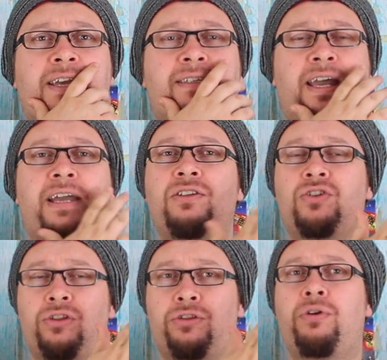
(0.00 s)
a
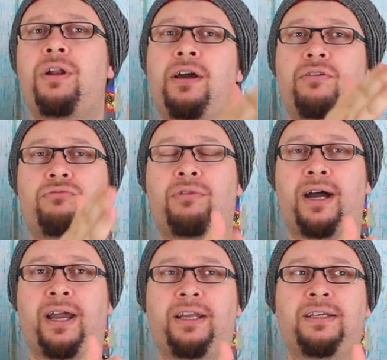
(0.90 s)
tense thriller
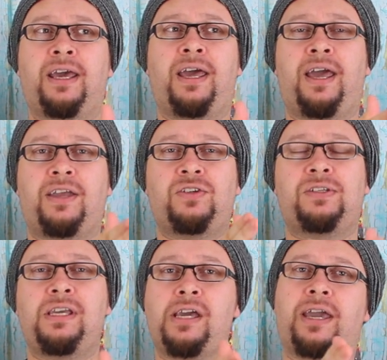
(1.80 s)
ride as you
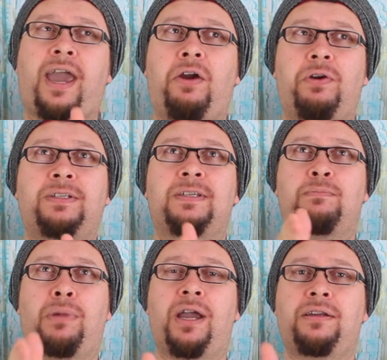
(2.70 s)
see a character's
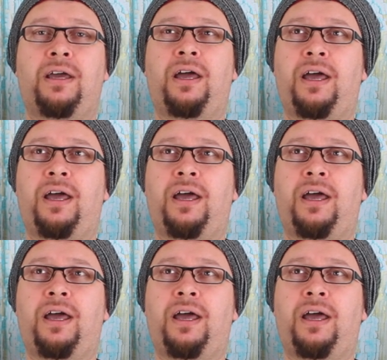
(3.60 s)
mind